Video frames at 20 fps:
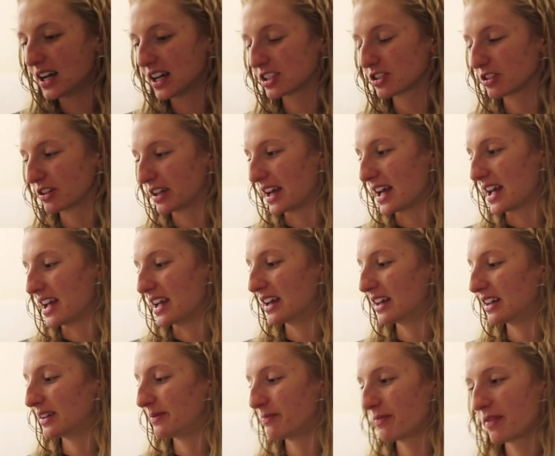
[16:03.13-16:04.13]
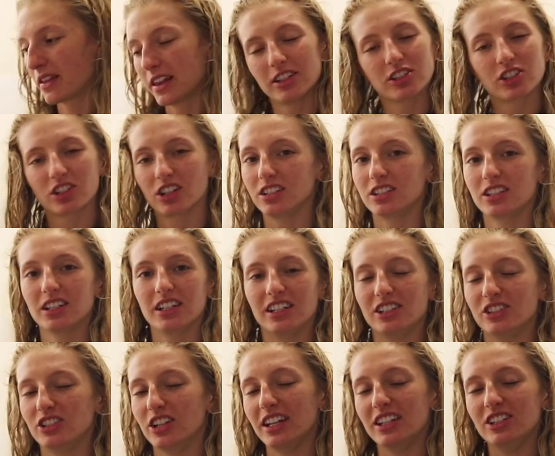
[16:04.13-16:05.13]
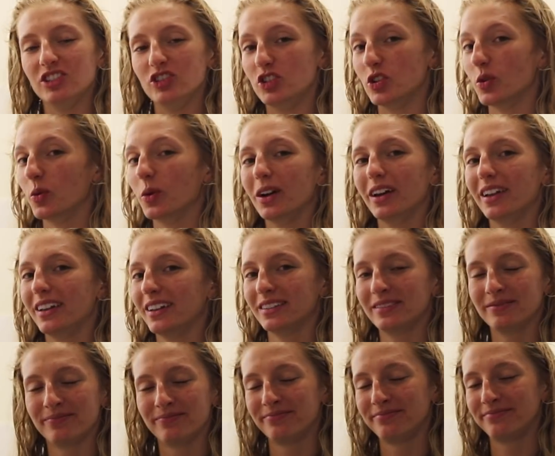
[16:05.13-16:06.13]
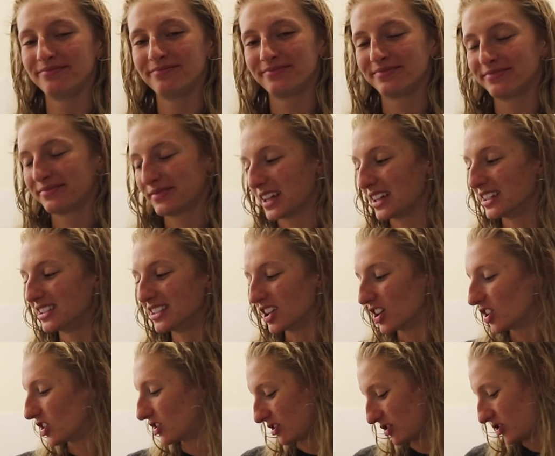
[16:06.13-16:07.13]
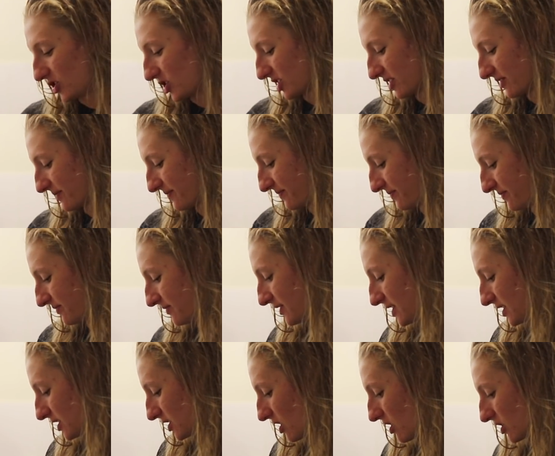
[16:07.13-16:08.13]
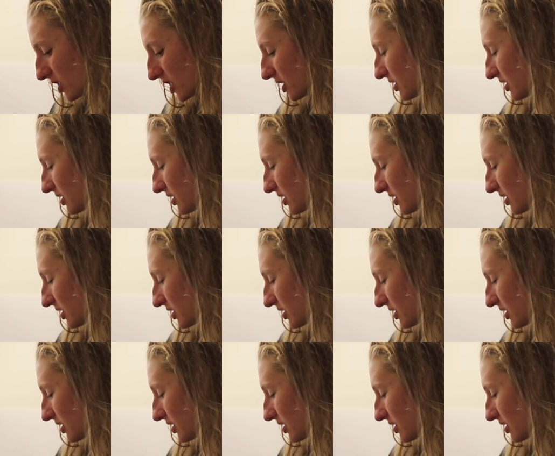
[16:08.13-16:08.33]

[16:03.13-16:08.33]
That's okay. It's good to enjoy. Indulge? Indulge. It's all